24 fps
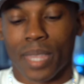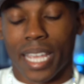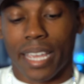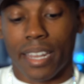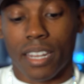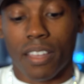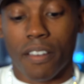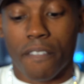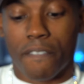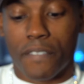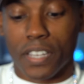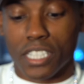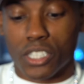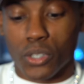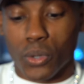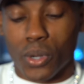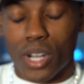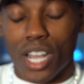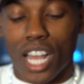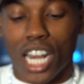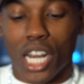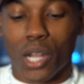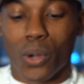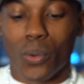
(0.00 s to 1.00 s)
and the official
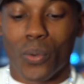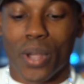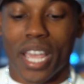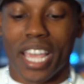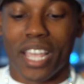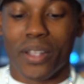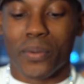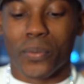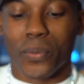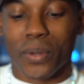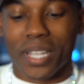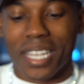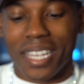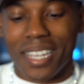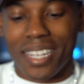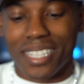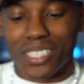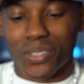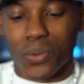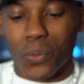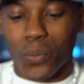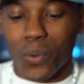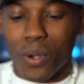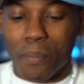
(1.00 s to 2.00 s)
colorway
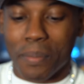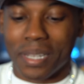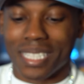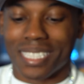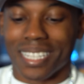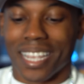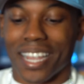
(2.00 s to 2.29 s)
reads Women's